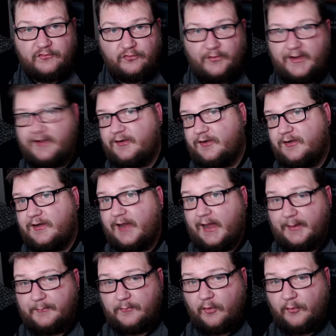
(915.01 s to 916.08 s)
trainer.
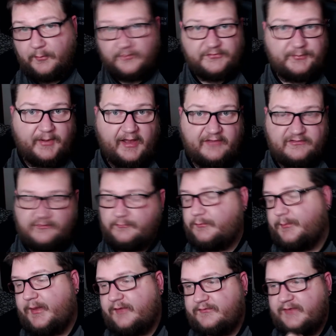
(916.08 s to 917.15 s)
I'm almost positive
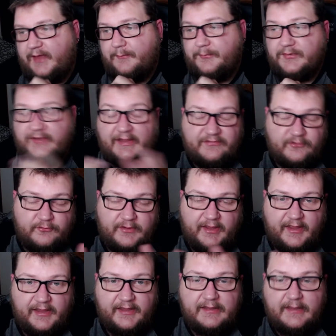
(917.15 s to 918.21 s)
about that, but that's
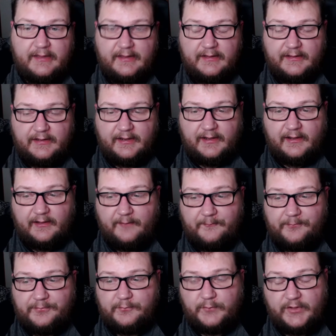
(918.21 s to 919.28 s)
okay.
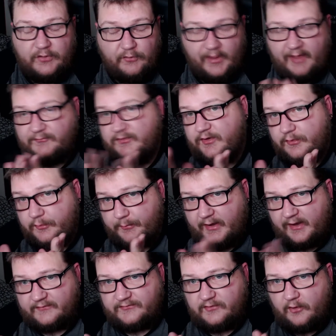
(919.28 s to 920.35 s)
Um, we do have another
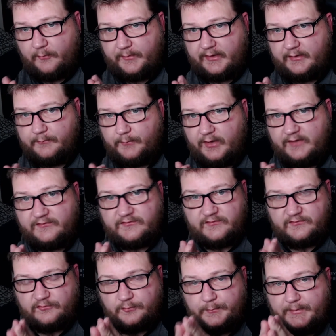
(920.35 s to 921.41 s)
box coming, but it's
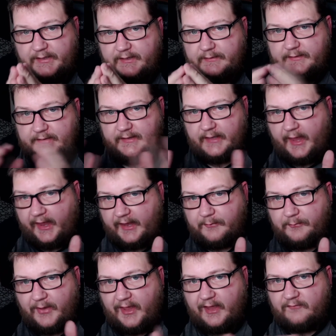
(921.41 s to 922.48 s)
just going to be the
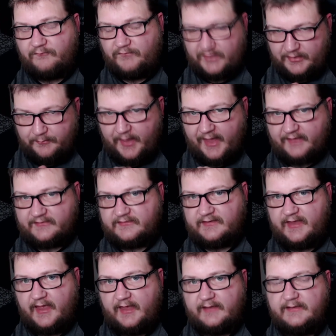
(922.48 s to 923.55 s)
8 pack VMAX
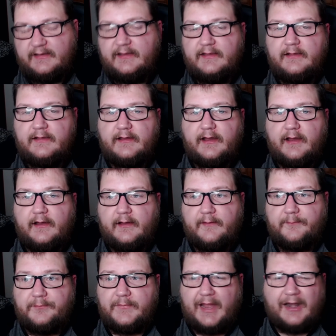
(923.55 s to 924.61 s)
set
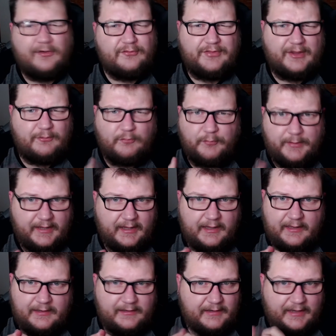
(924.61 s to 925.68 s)
um, I don't think we'll be
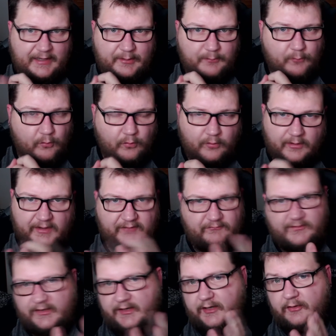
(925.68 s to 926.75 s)
getting any more
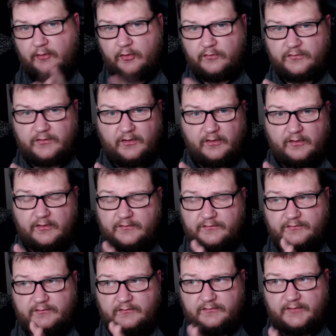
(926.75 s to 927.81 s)
Eevee Heroes
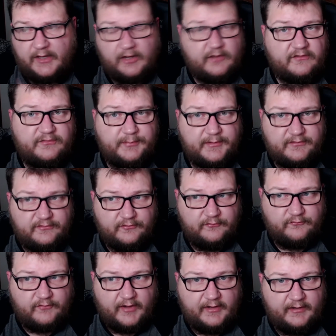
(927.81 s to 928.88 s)
because they're
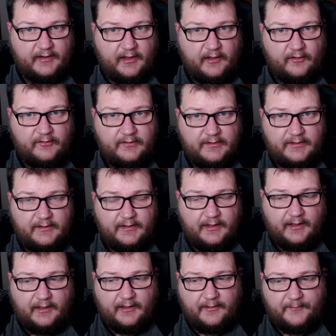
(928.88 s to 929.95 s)
expensive right now.
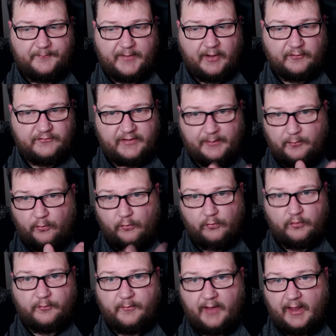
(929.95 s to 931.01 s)
Um, I was able to
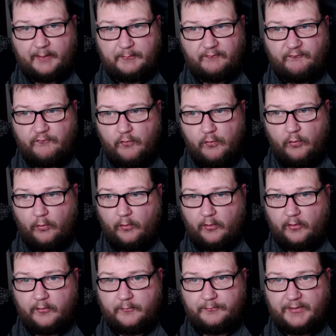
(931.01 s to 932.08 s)
order mine
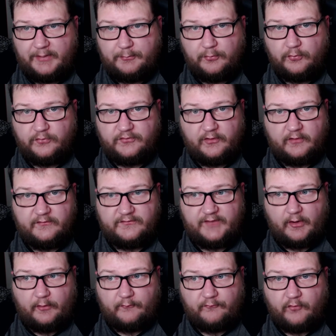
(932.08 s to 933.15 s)
before people started
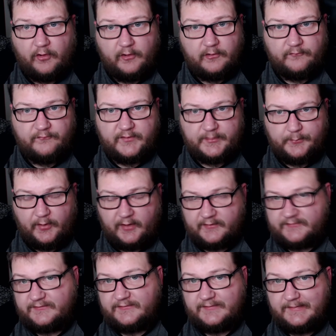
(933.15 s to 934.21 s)
selling for 150
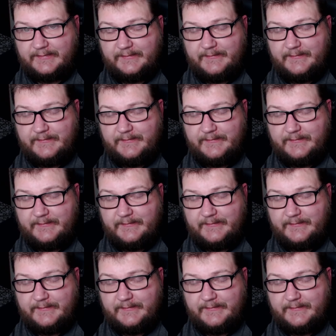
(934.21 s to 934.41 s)
bucks.